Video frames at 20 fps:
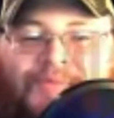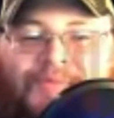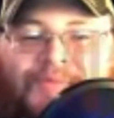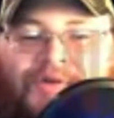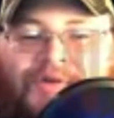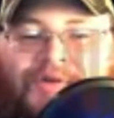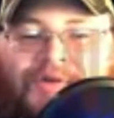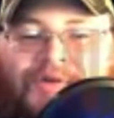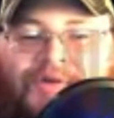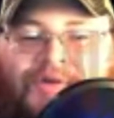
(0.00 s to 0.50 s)
You're
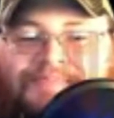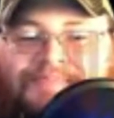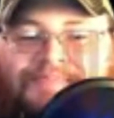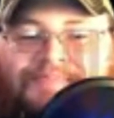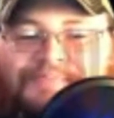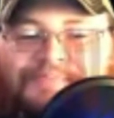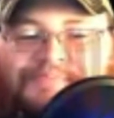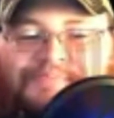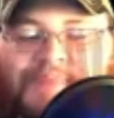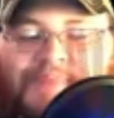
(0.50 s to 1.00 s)
allowed to put a
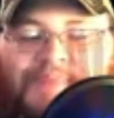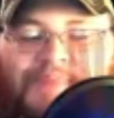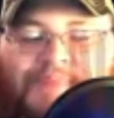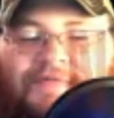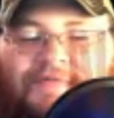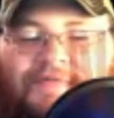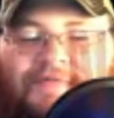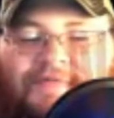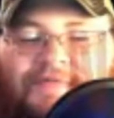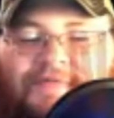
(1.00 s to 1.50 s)
pair
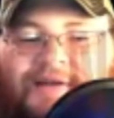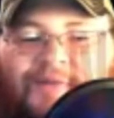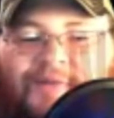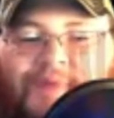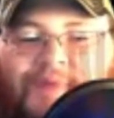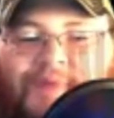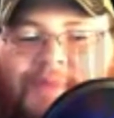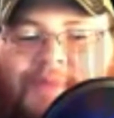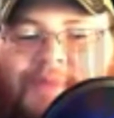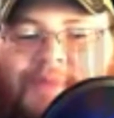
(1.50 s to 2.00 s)
of
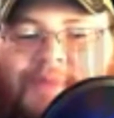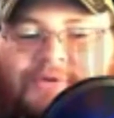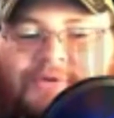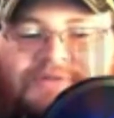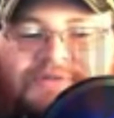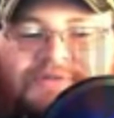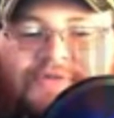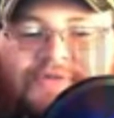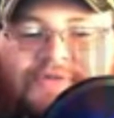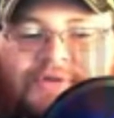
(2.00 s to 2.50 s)
Bob
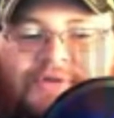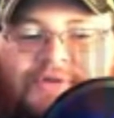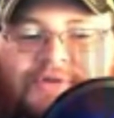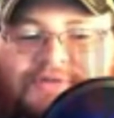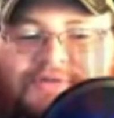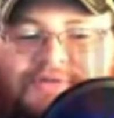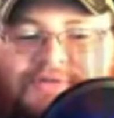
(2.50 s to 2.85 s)
Cousy's over those.